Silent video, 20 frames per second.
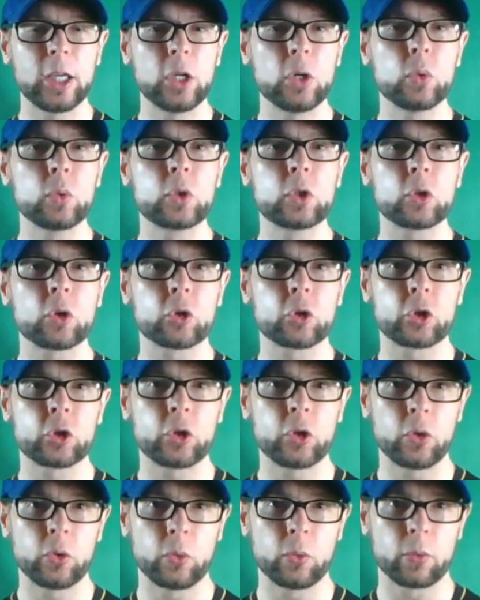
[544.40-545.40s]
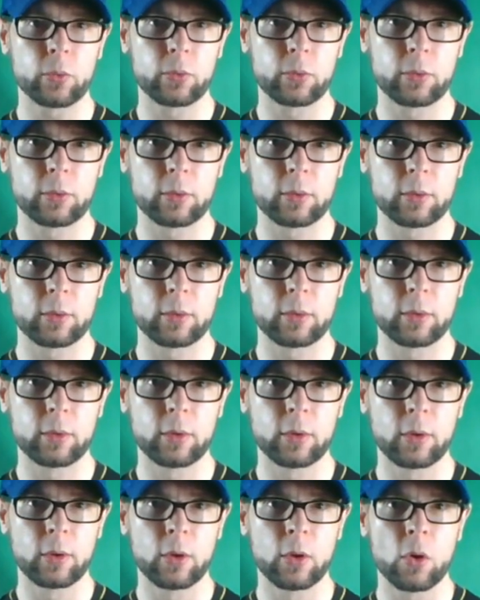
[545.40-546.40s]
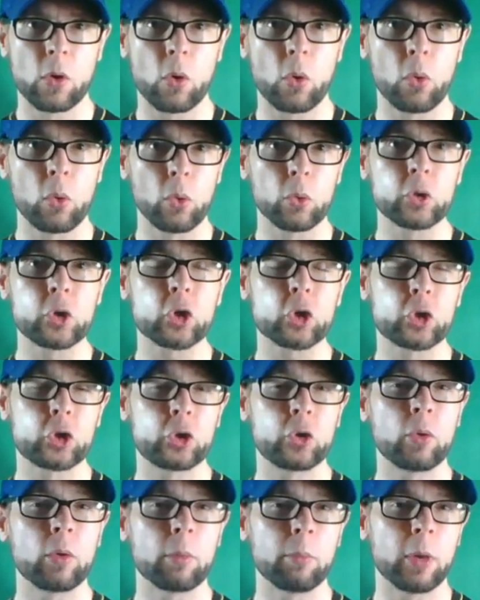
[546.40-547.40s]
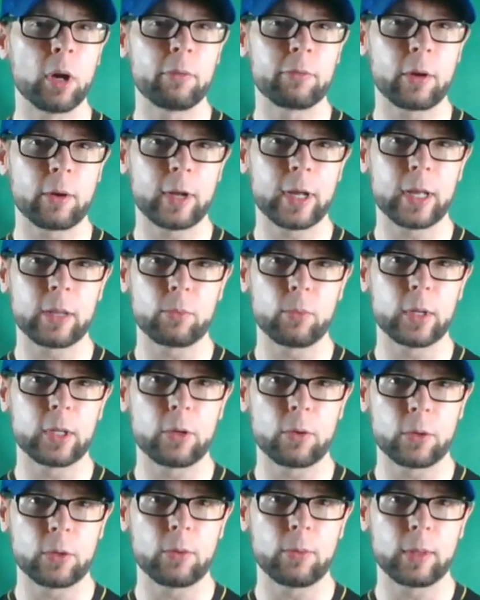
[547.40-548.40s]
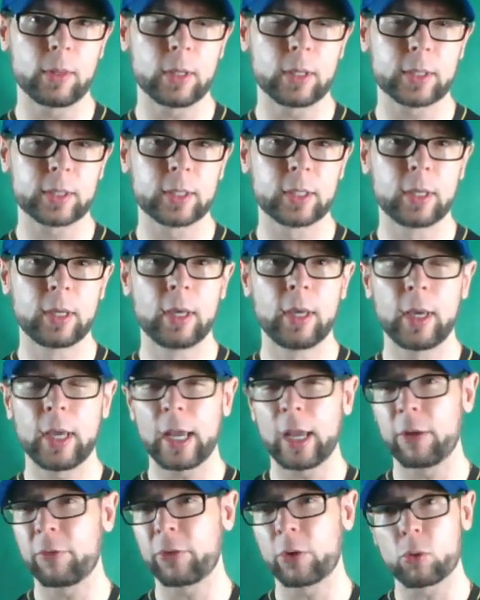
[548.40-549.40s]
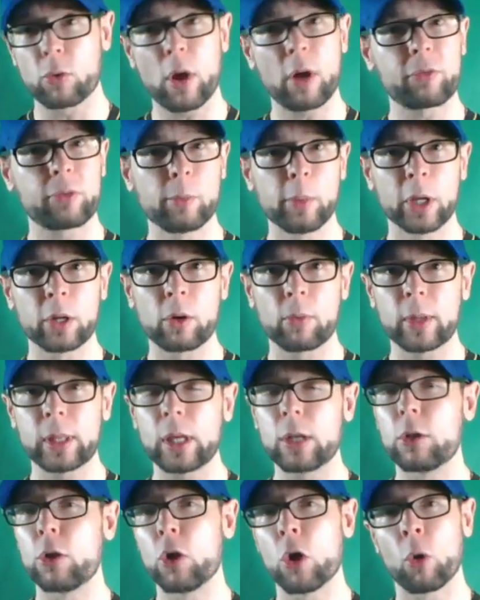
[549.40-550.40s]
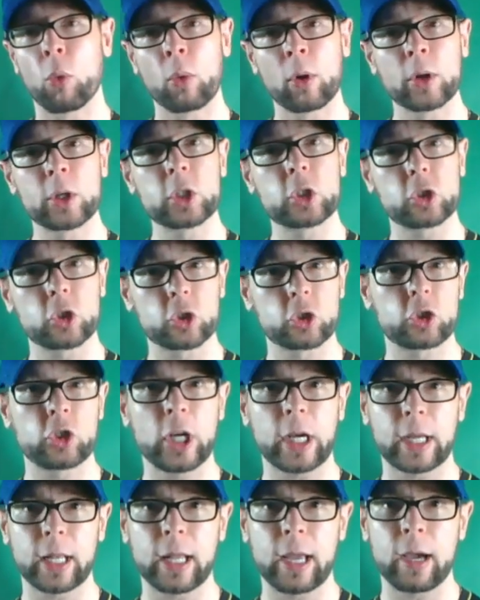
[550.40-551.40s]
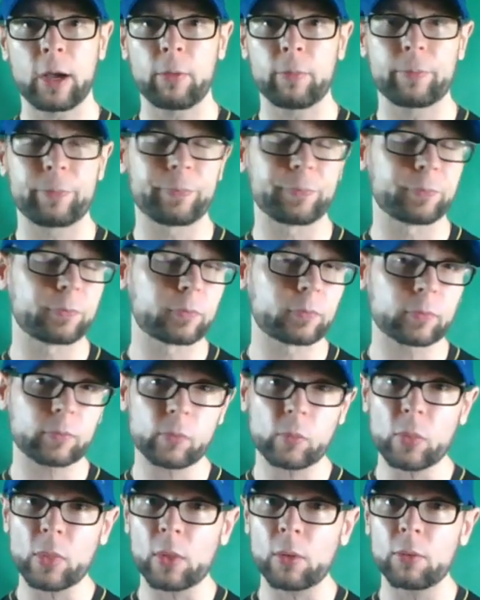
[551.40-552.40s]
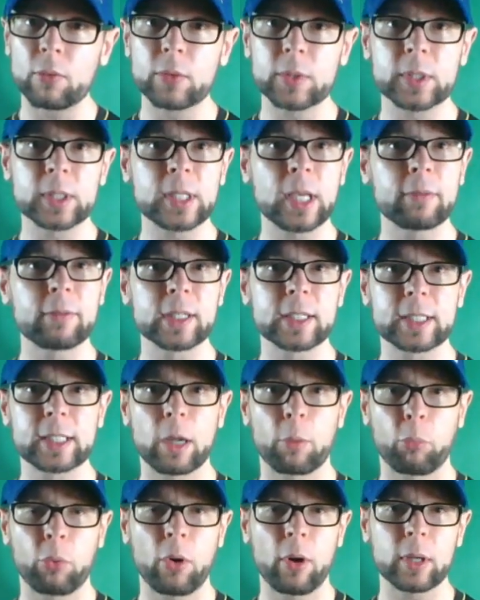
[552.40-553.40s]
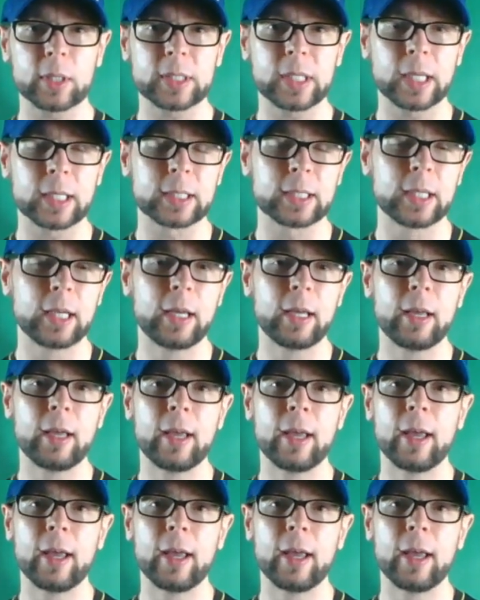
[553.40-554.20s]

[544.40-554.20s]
use your shoe. Hold your shoe above your head when you're doing this. And if you're not familiar with it, no worries, just check it out. 7-step process.